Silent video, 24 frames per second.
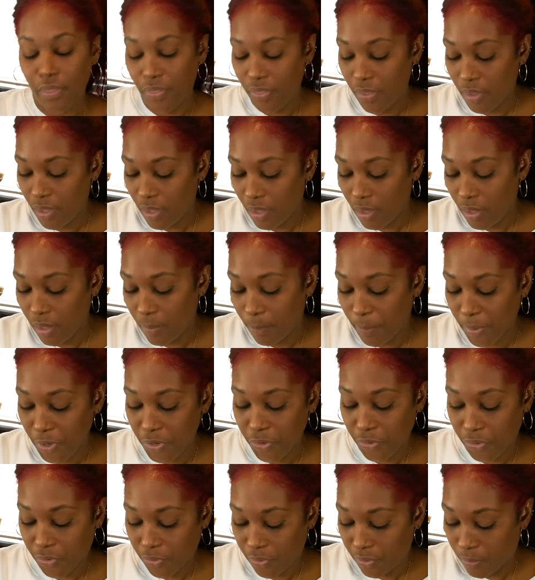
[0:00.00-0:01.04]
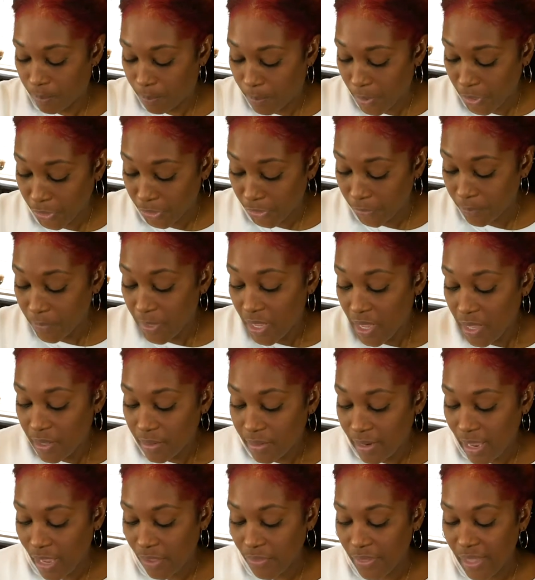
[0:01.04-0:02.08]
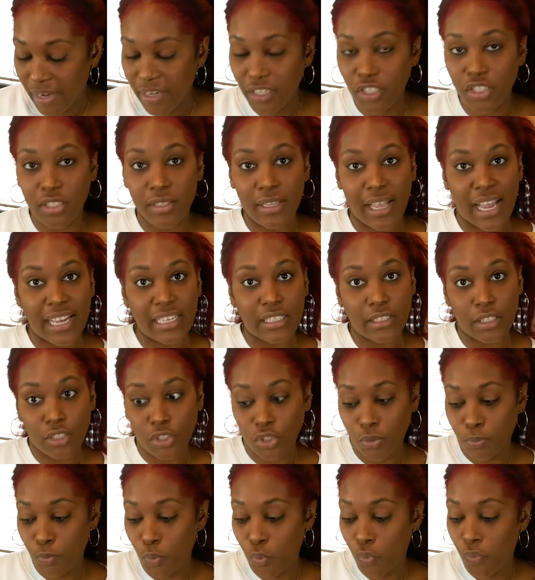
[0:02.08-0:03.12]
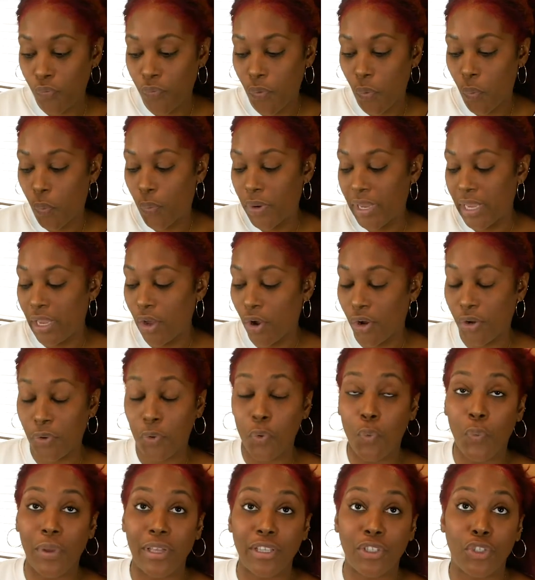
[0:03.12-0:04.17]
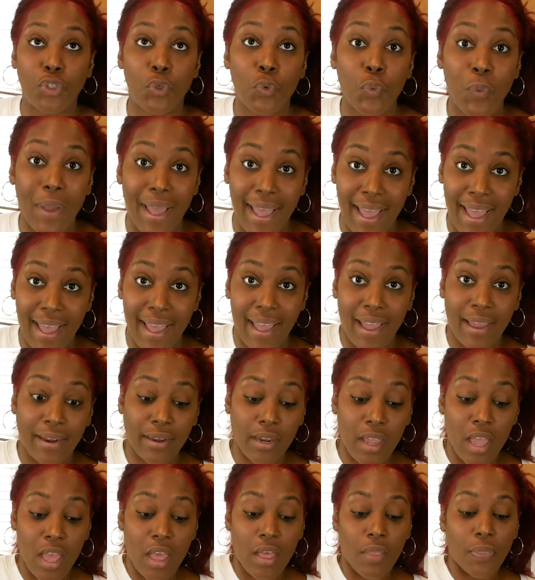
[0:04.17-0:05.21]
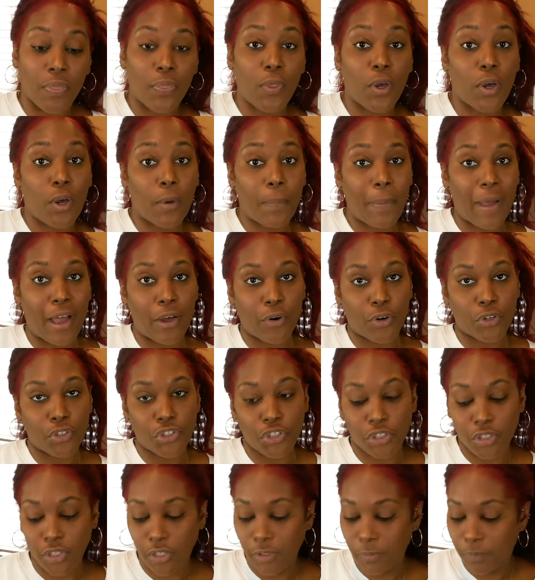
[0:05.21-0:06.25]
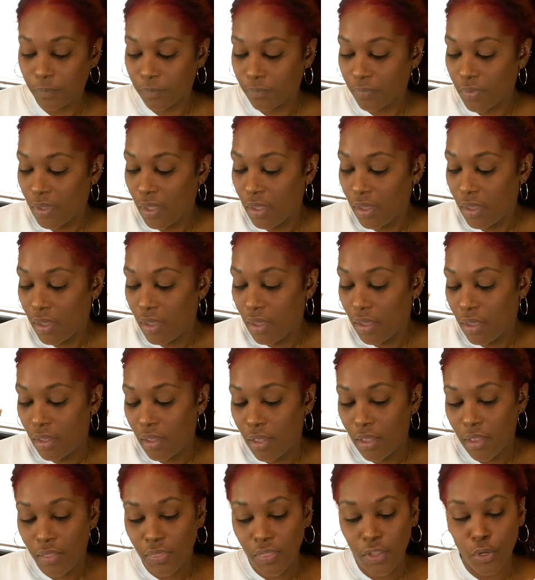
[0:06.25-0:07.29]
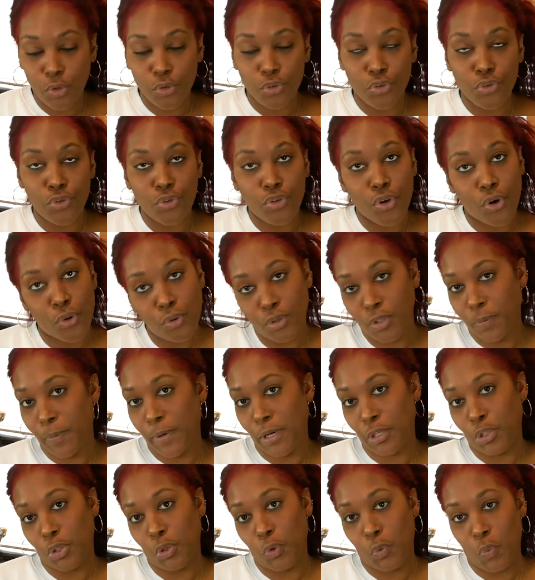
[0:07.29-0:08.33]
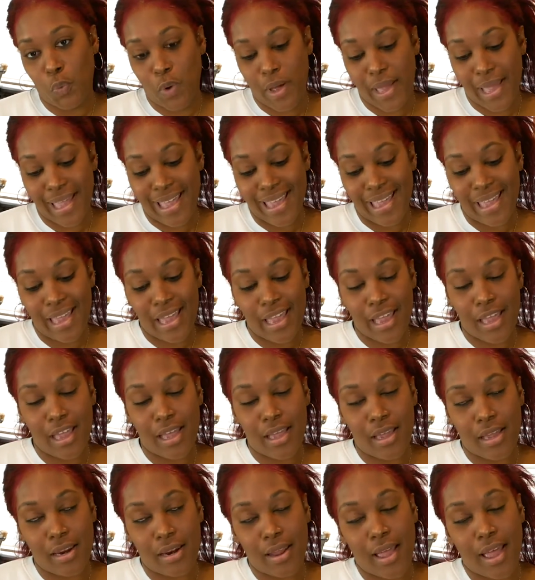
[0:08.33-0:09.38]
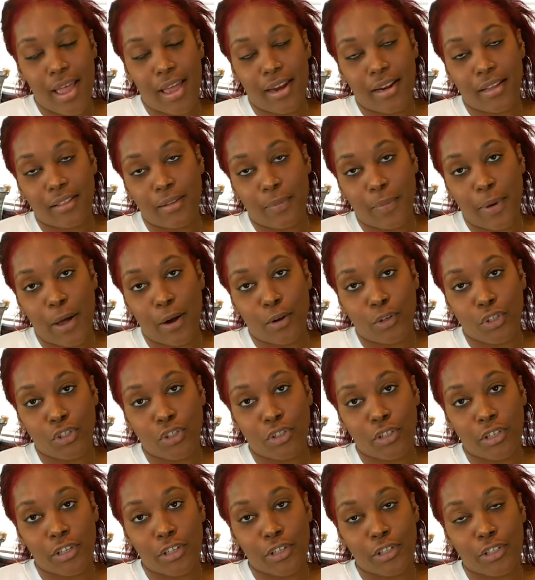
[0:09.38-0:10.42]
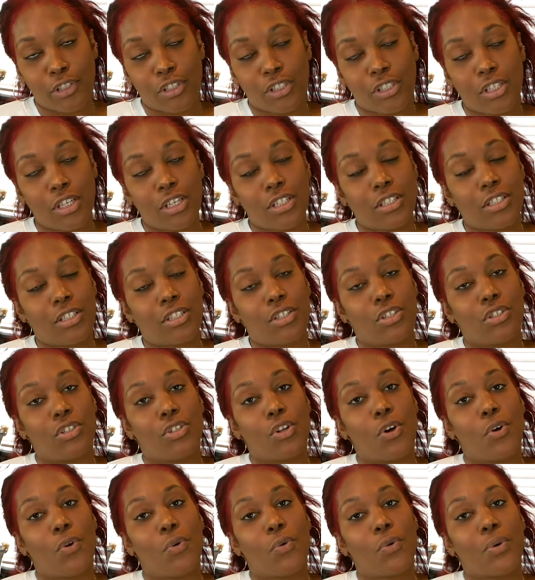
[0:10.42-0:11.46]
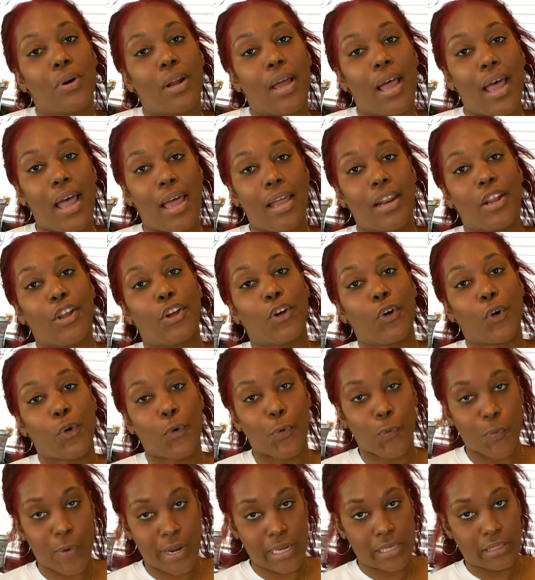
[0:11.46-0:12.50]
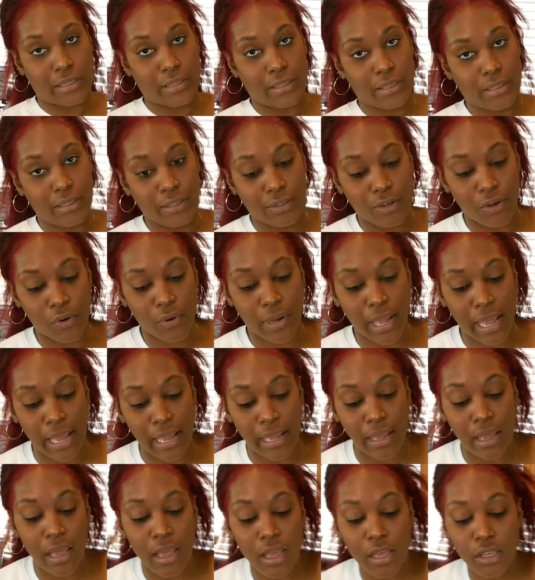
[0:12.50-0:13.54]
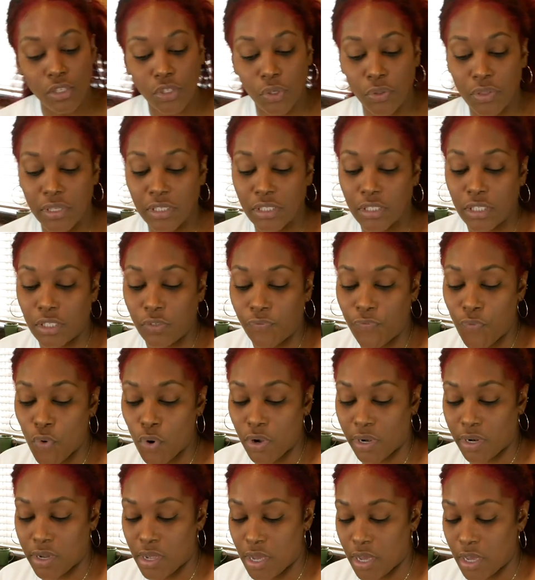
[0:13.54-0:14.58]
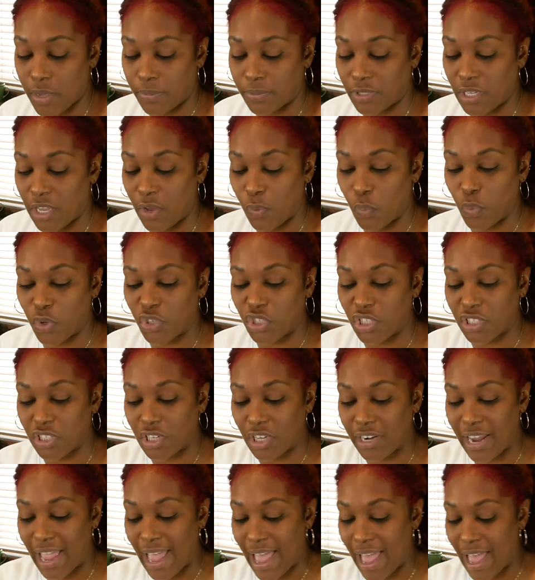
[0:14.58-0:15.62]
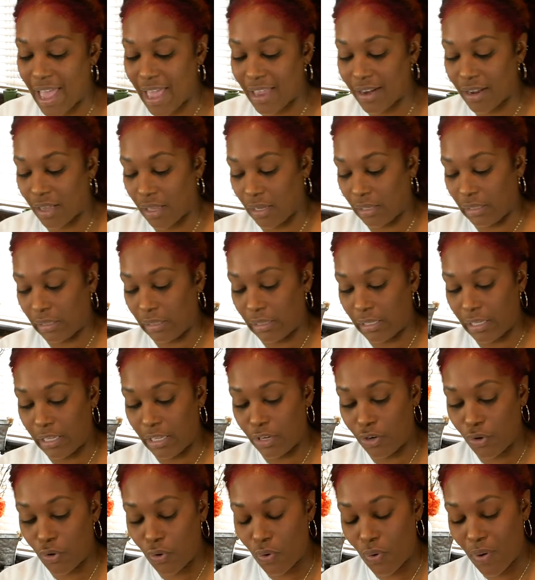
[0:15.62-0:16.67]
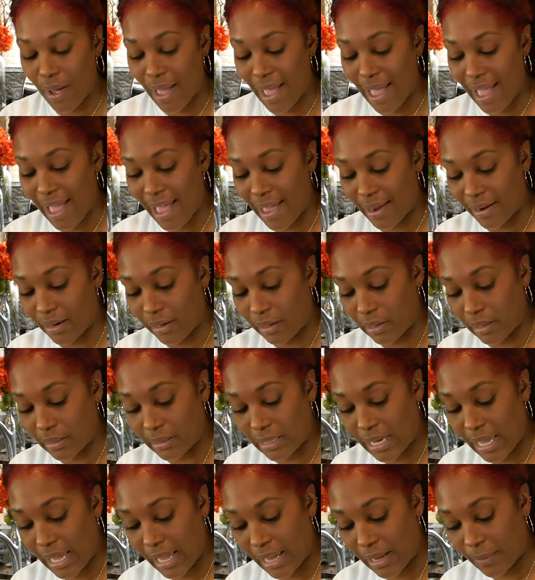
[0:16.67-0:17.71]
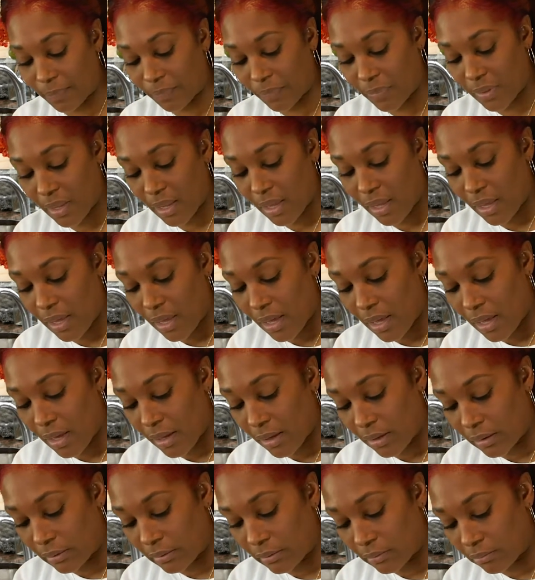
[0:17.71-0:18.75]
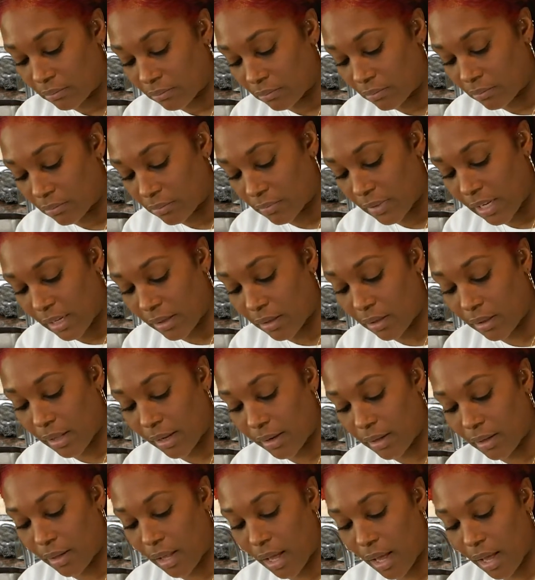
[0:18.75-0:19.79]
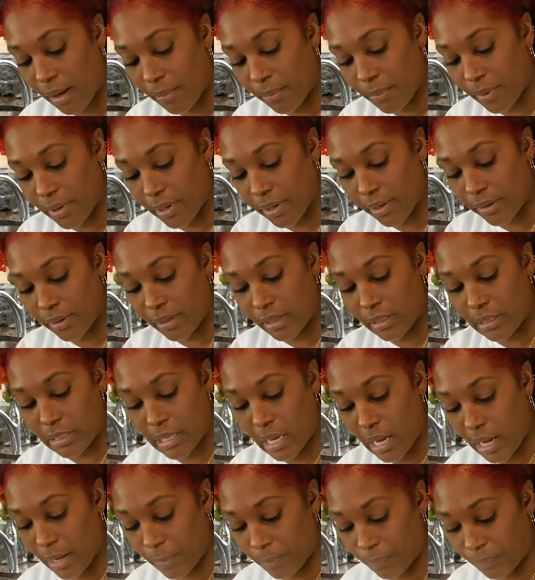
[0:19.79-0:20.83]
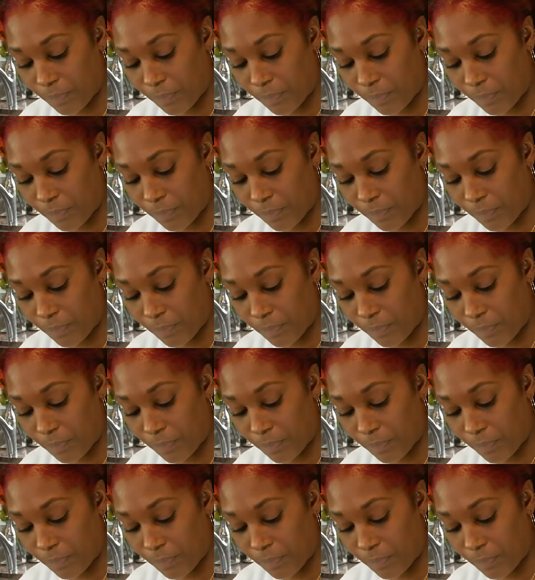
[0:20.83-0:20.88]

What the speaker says: the butter, now that it's nice and smooth, we are going to add the powdered sugar. There's no special way in adding the powdered sugar. Just don't add it crazy, okay? So this is 4 cups, and we're just gonna add a little at a time. That looked like a lot, but it's not.